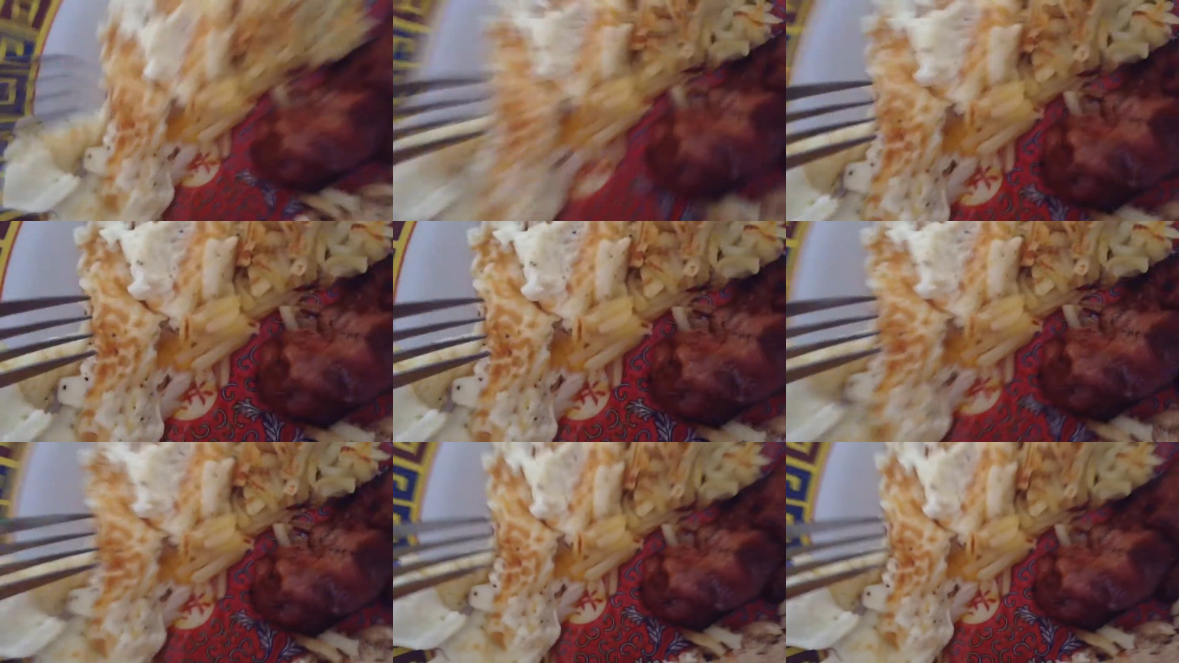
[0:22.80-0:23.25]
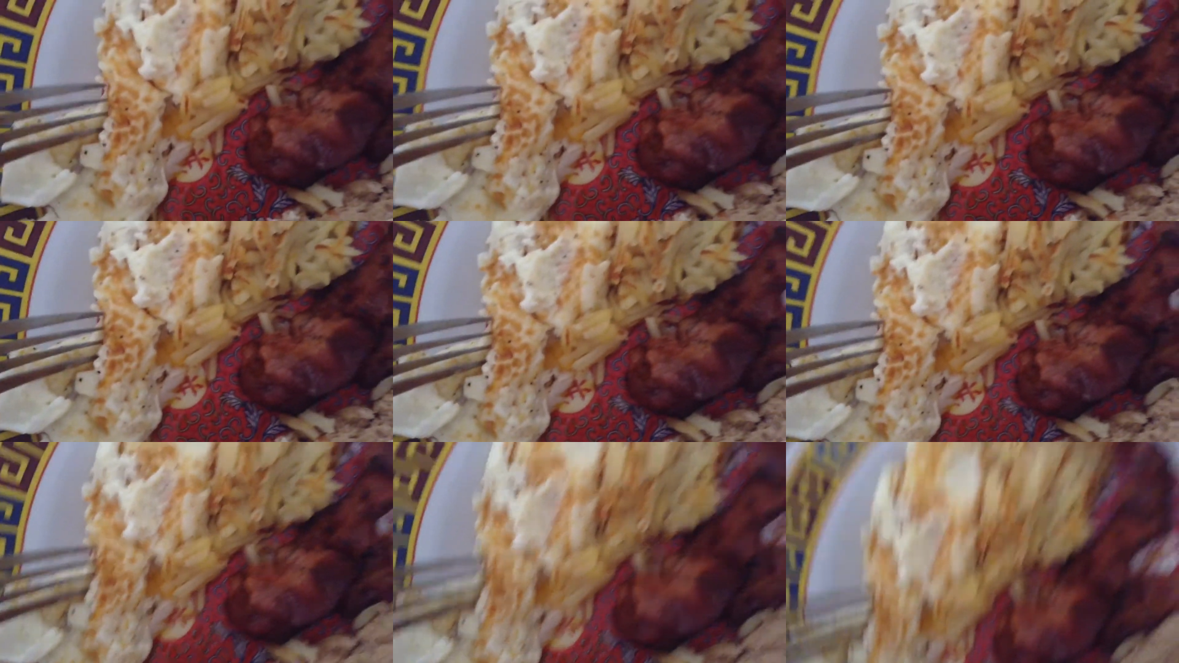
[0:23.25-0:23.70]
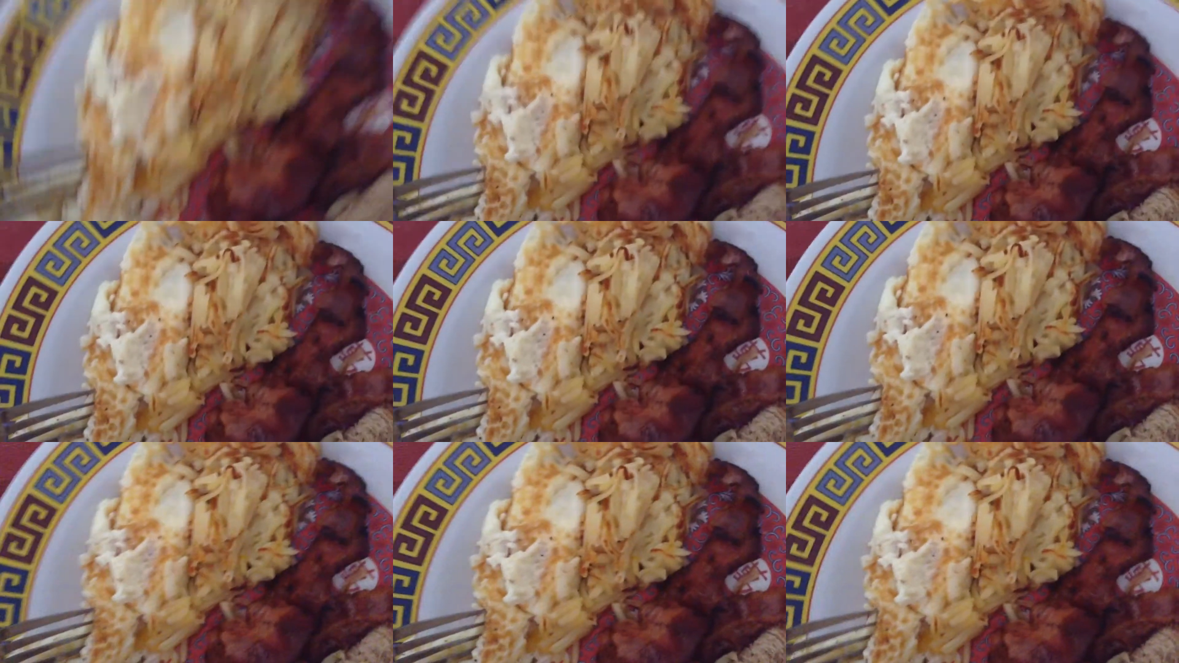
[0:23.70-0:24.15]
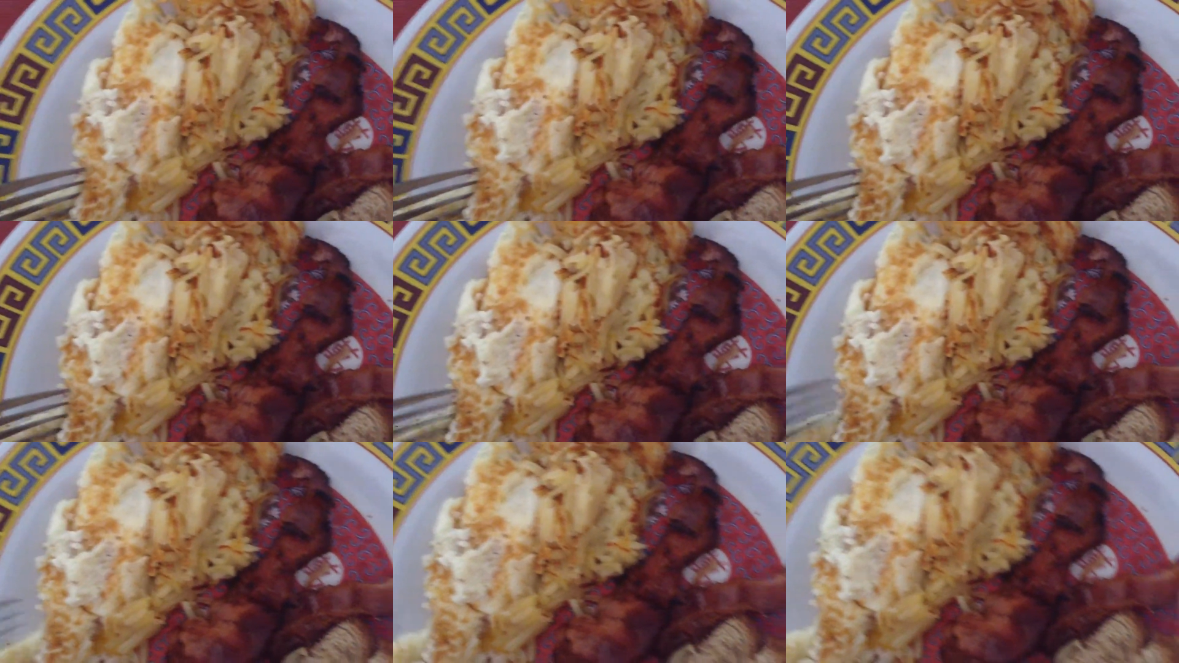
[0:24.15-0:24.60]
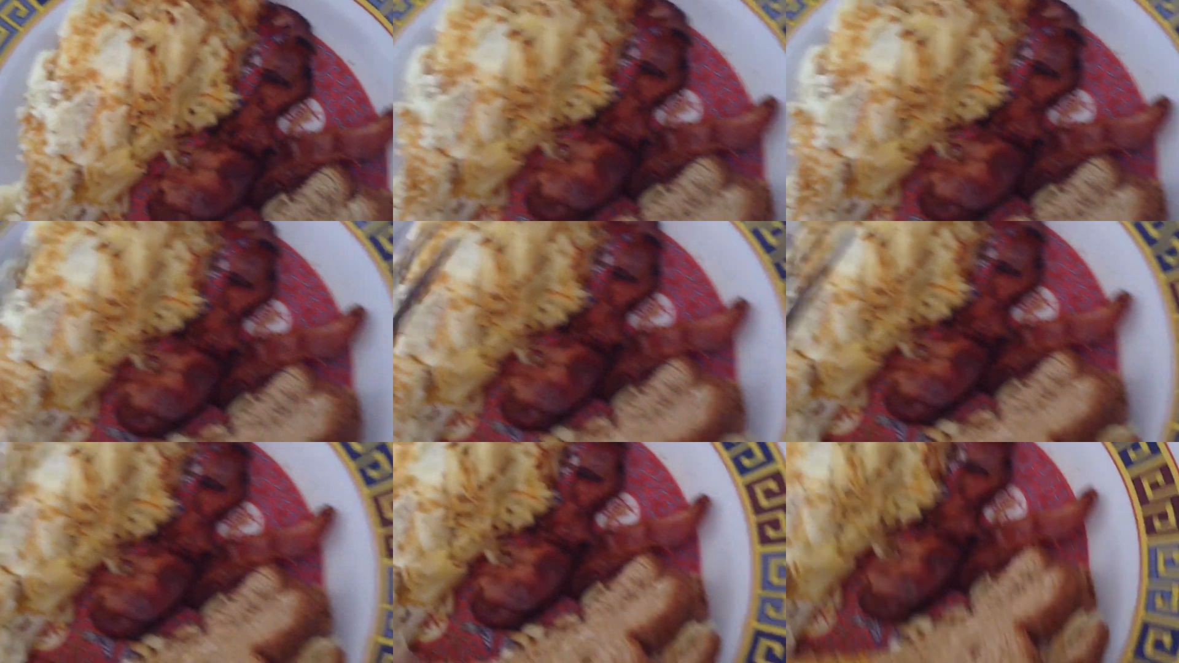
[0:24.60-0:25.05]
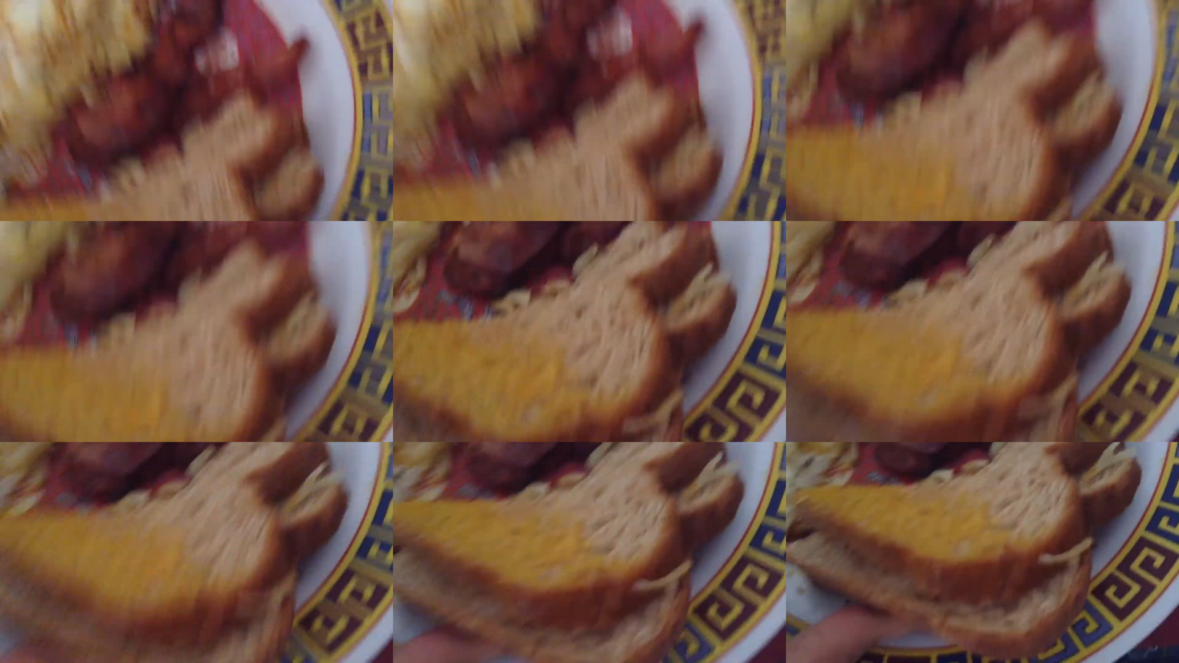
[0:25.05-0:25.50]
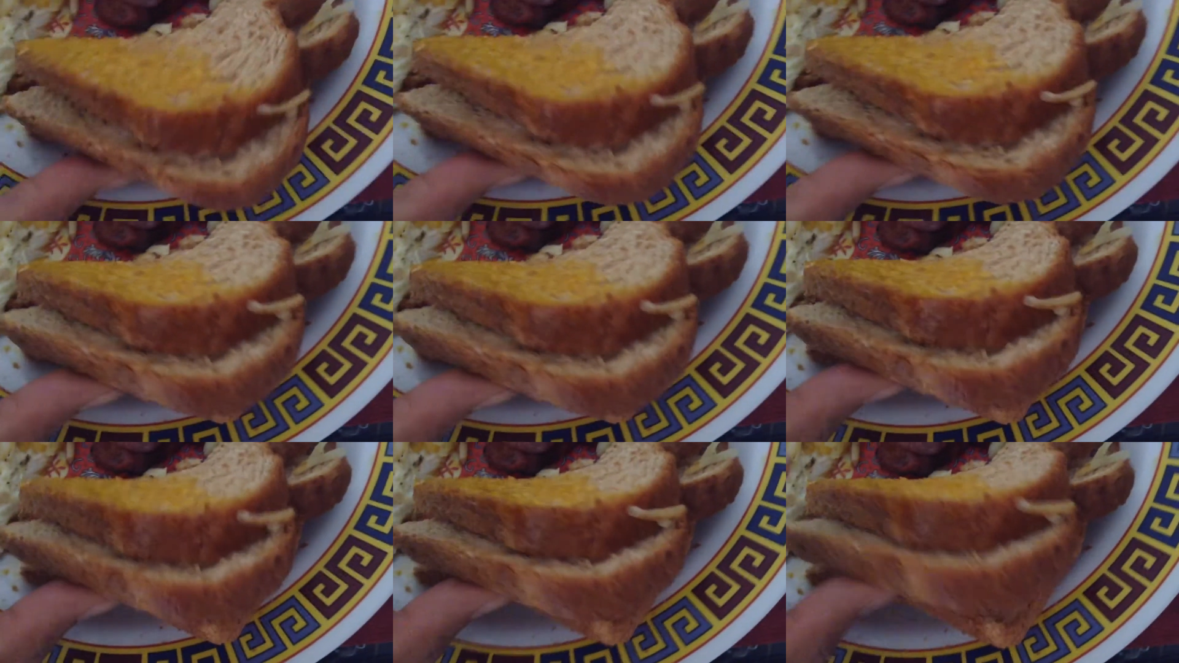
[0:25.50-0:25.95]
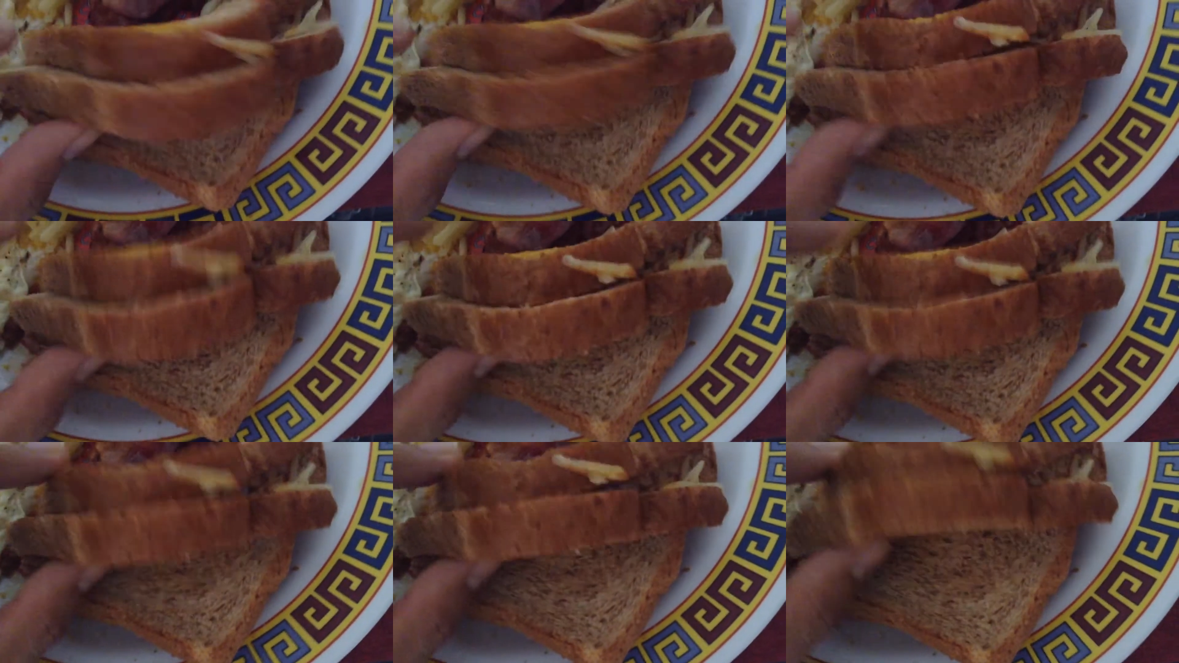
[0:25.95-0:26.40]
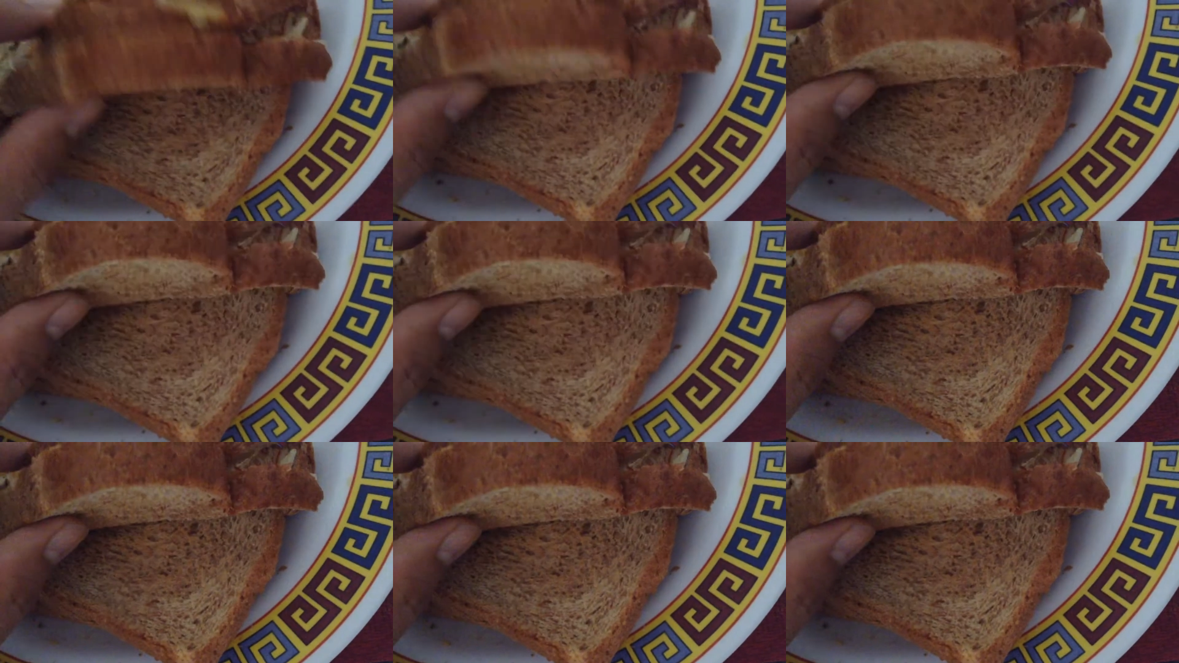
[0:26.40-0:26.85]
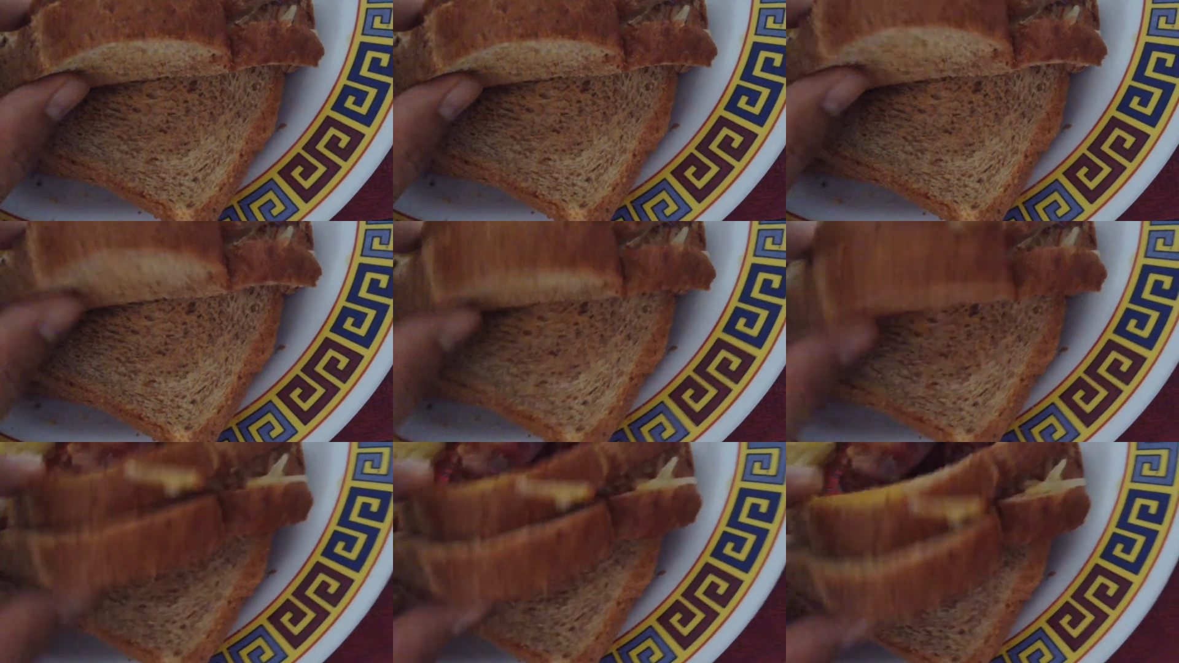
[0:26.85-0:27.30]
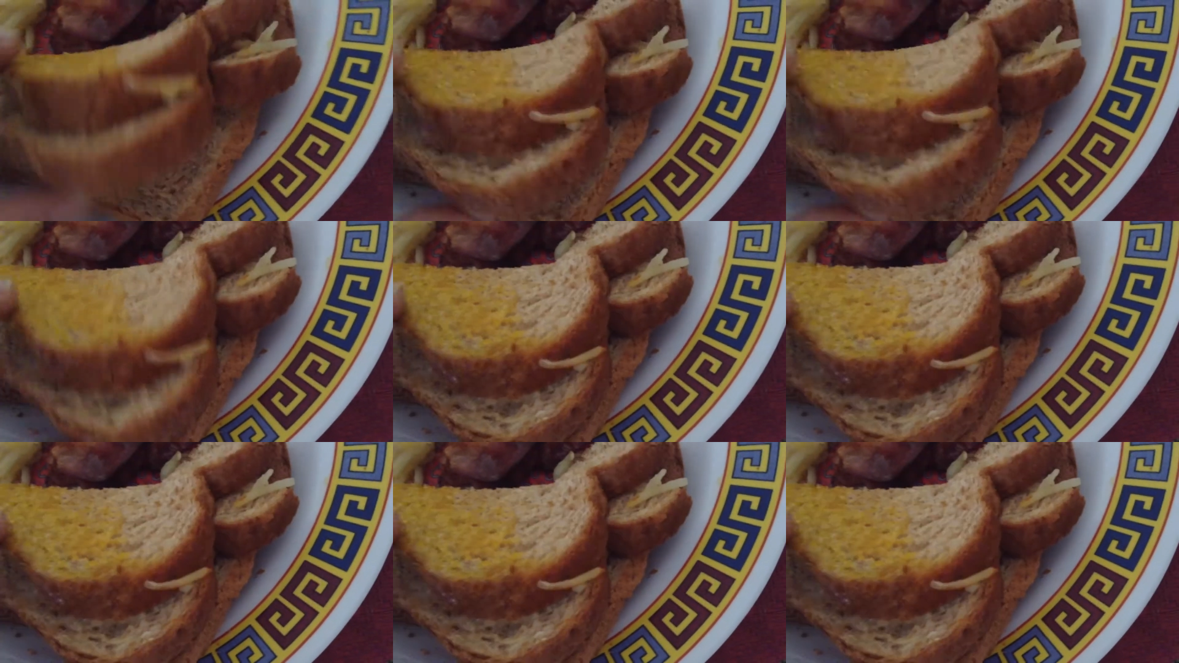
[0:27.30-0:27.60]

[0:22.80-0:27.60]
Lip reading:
(no speaker visible)